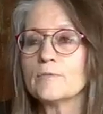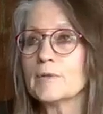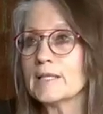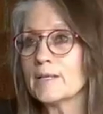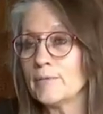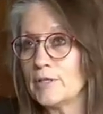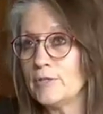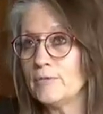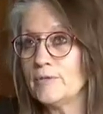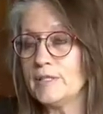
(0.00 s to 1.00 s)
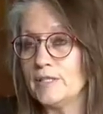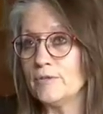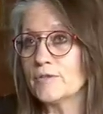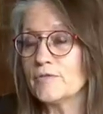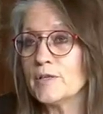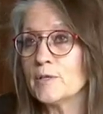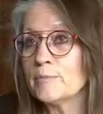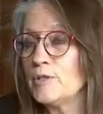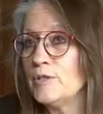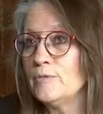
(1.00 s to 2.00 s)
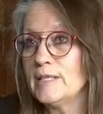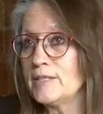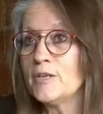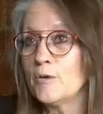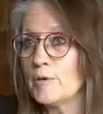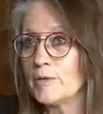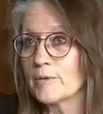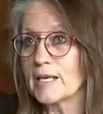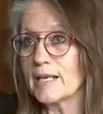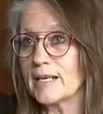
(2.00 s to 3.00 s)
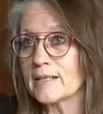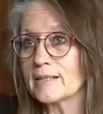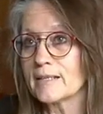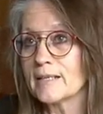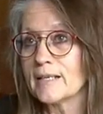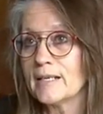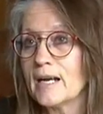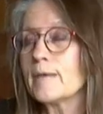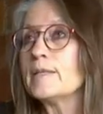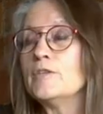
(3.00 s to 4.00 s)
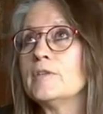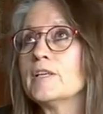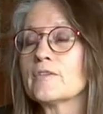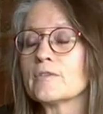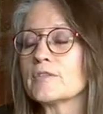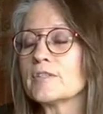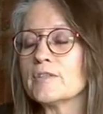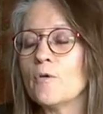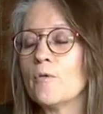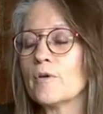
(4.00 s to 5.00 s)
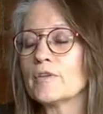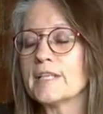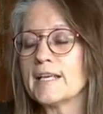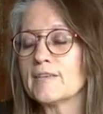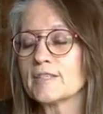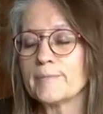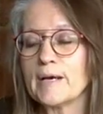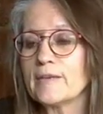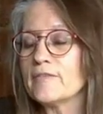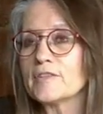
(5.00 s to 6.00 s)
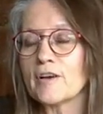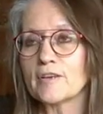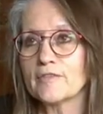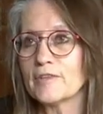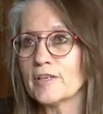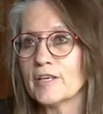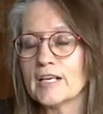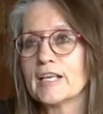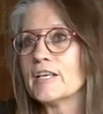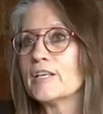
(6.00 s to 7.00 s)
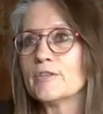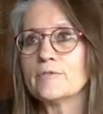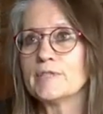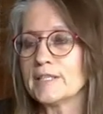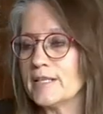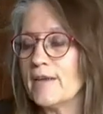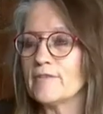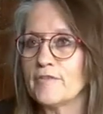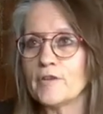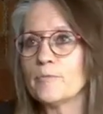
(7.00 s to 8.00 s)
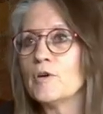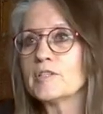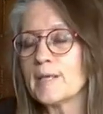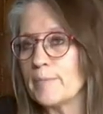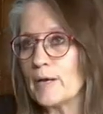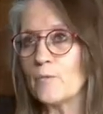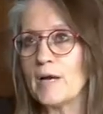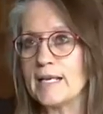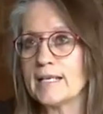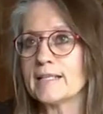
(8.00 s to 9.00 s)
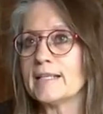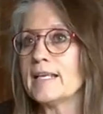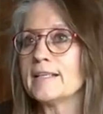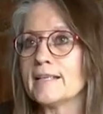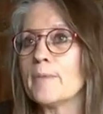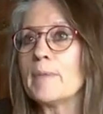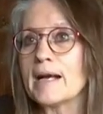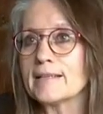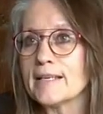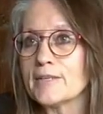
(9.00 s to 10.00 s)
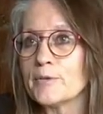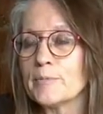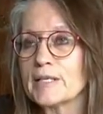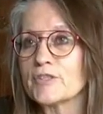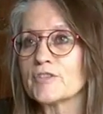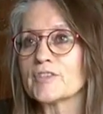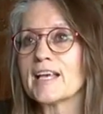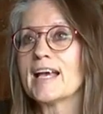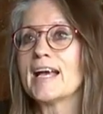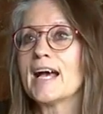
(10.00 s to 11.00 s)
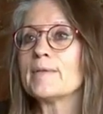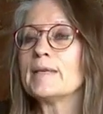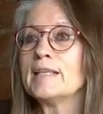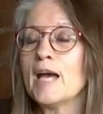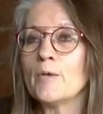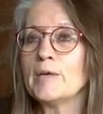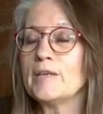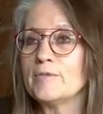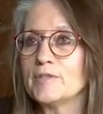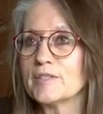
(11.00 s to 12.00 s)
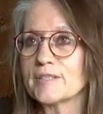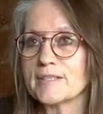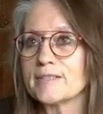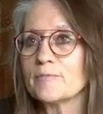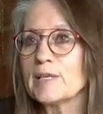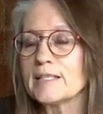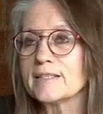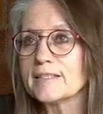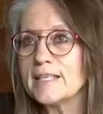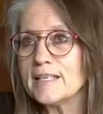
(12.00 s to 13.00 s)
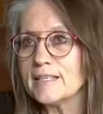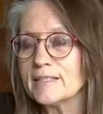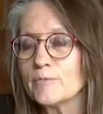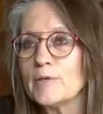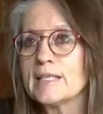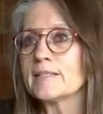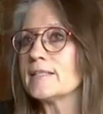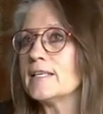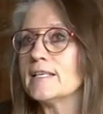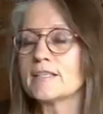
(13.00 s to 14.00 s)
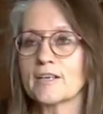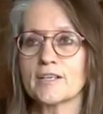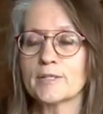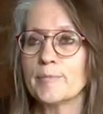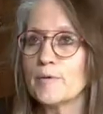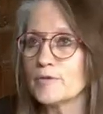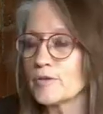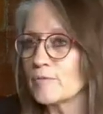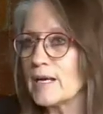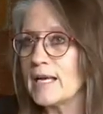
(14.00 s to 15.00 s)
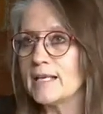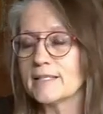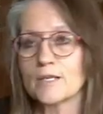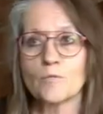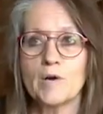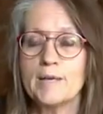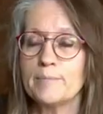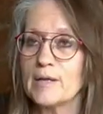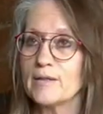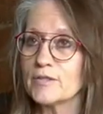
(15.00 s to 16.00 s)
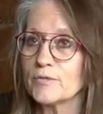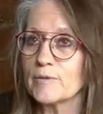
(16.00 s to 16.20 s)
one thing, when you use film, you didn't know what you were getting. I mean, you'd hear those horror tales about a photographer who didn't have the film hooked up at a wedding and they got back, they had no pictures. I mean, now we just can, we can see it. We can see is our exposure right? Is our white balance